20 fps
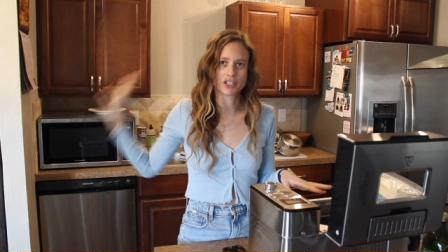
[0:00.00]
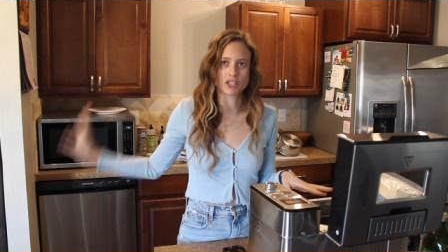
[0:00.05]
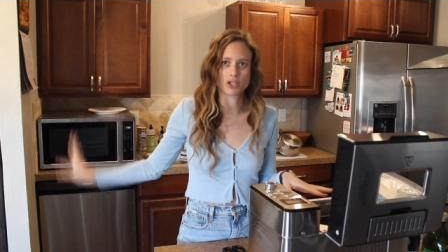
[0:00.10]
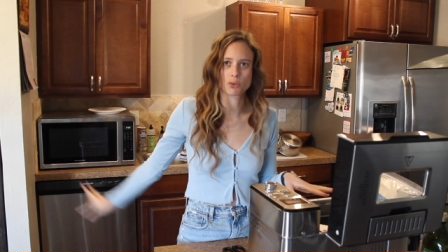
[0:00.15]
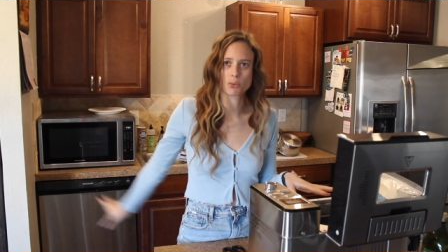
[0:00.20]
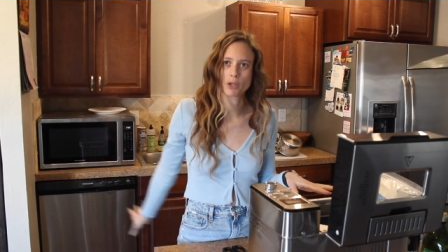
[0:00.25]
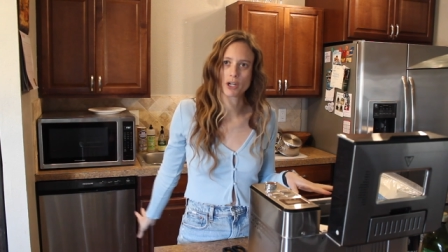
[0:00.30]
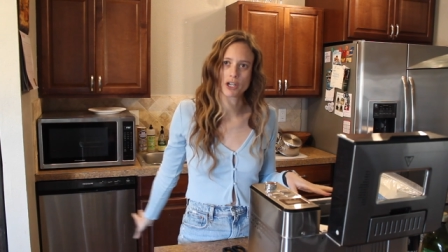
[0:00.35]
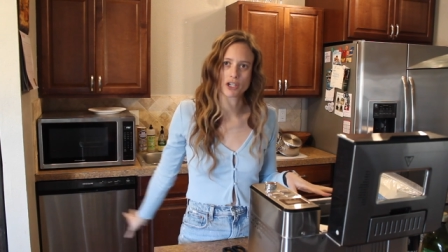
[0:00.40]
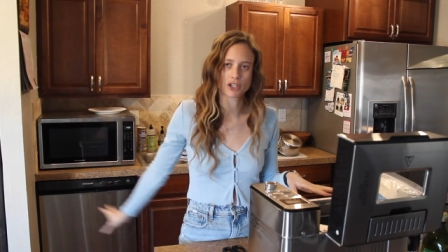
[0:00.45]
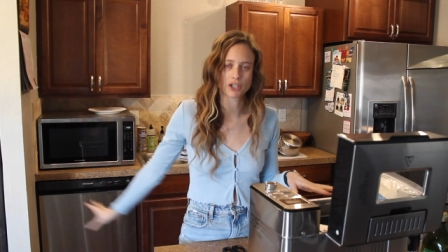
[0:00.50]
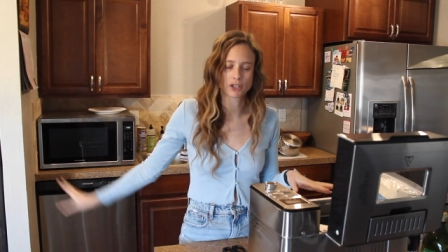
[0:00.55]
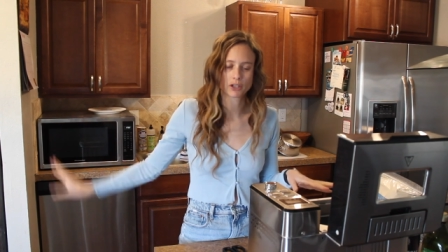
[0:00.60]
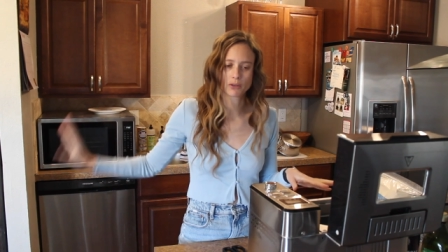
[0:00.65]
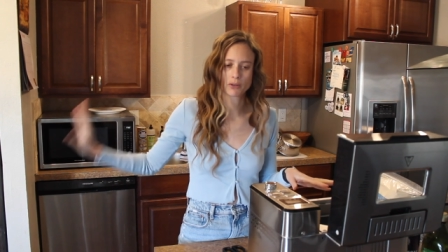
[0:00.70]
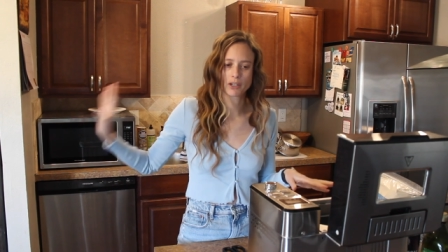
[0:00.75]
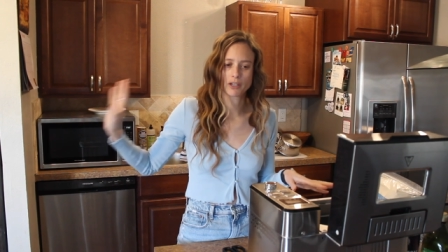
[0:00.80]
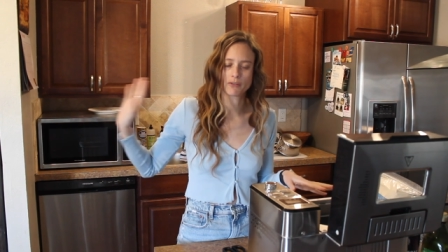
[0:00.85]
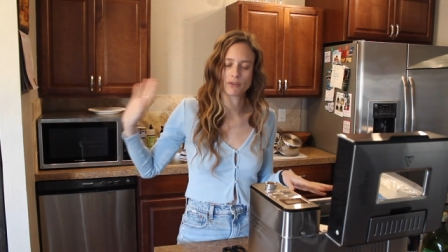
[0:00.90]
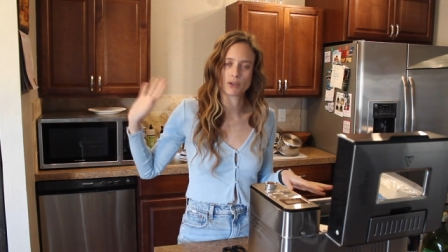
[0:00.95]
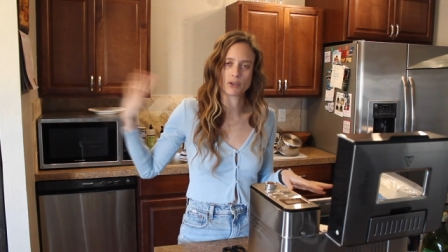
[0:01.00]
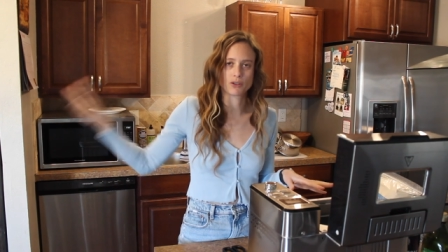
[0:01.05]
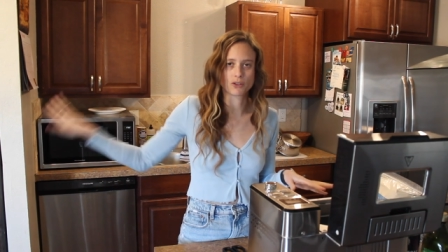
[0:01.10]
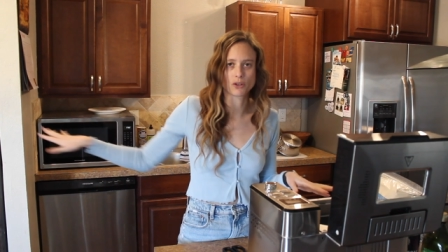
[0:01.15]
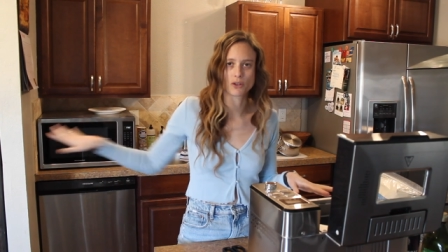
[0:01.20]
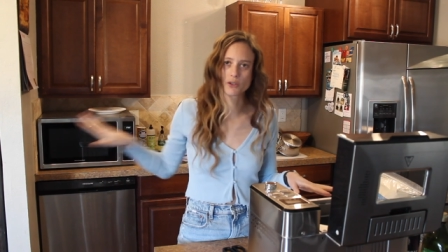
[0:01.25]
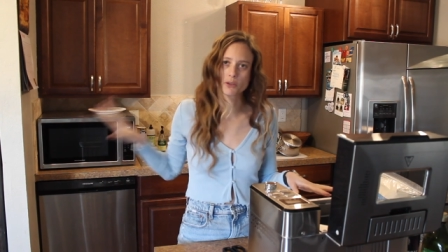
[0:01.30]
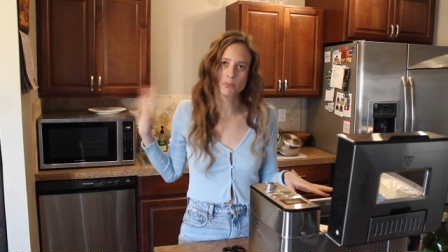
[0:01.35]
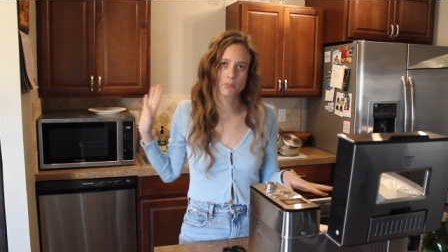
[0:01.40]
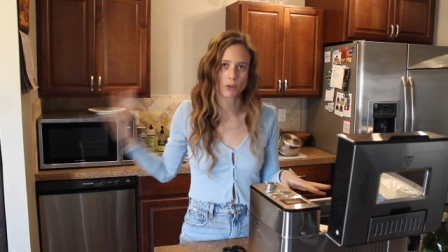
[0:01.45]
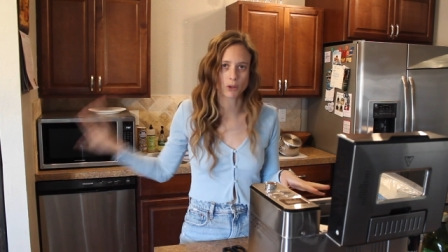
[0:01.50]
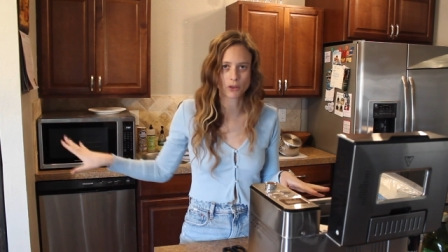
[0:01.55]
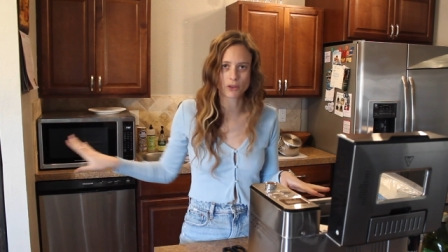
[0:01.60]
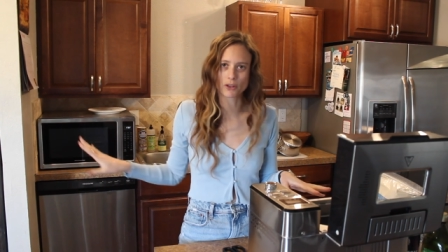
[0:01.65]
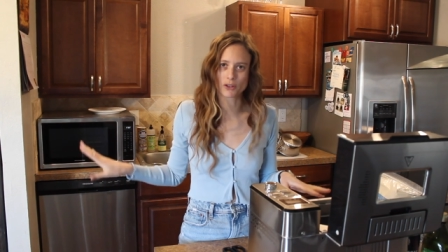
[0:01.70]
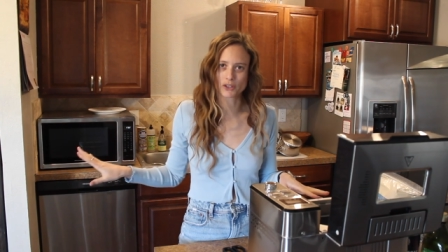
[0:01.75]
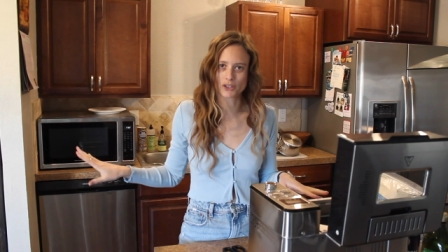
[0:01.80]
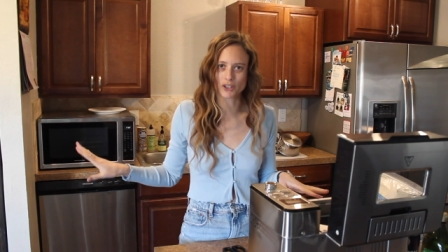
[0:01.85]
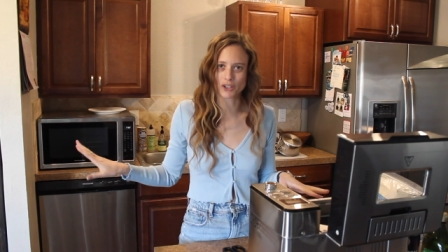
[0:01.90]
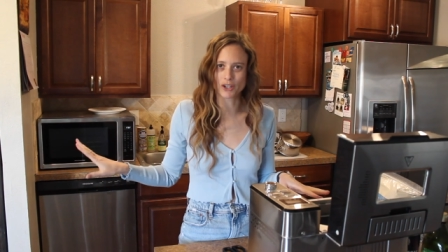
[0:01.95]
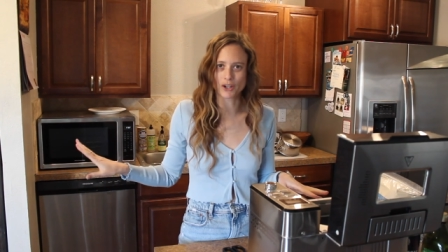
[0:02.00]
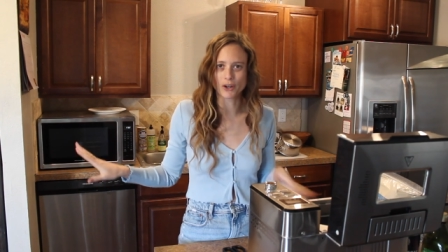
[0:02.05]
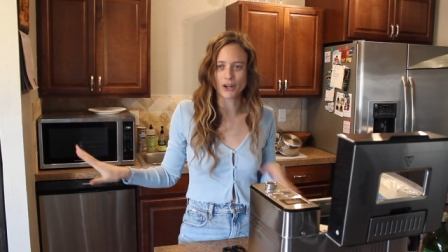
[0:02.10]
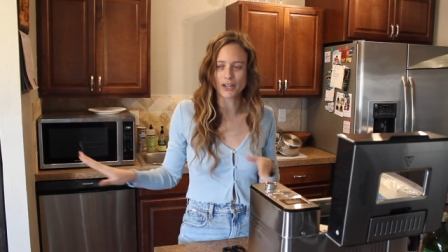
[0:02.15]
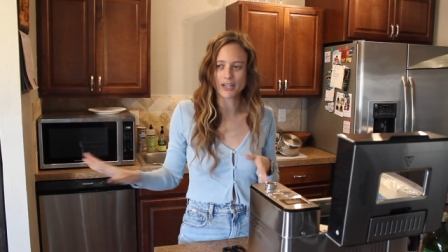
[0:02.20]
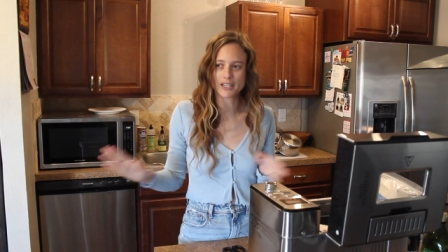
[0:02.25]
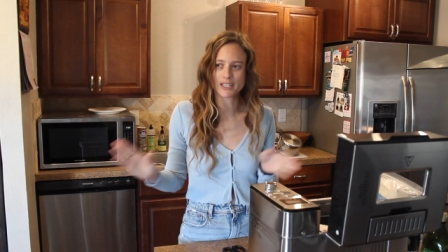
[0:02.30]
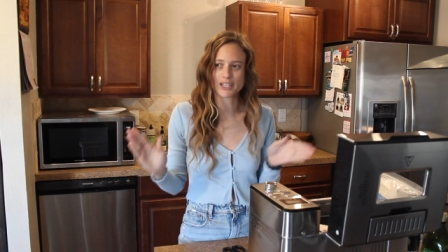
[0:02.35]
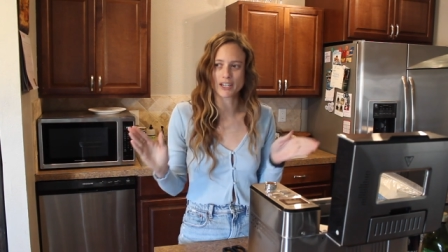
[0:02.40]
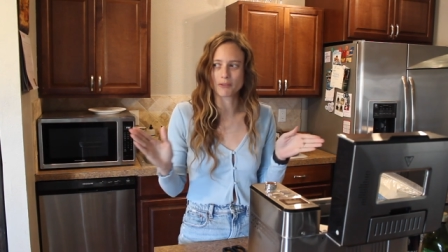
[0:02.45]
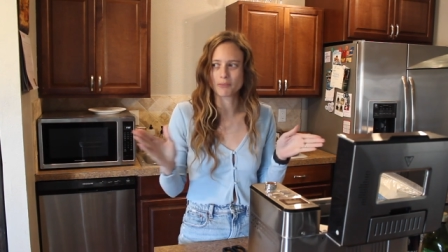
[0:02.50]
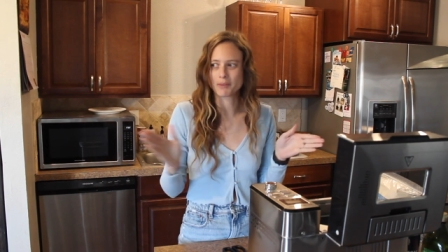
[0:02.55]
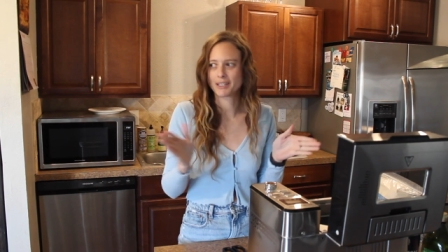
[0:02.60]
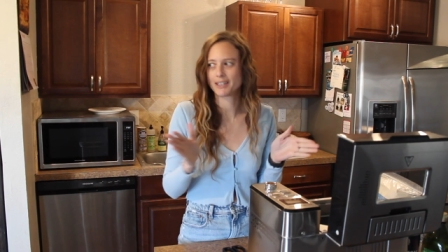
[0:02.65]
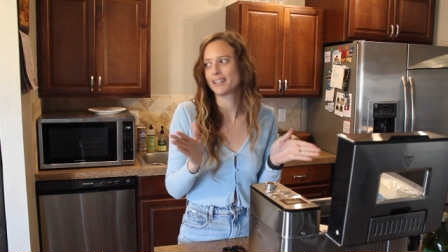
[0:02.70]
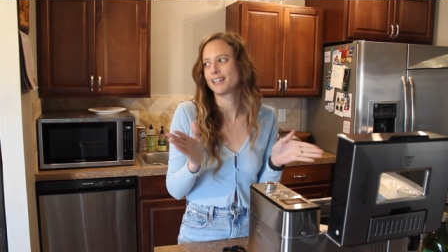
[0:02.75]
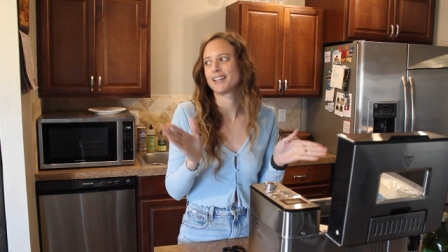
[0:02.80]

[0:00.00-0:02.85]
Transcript: dishwasher, whatever, those both those are gone because I've been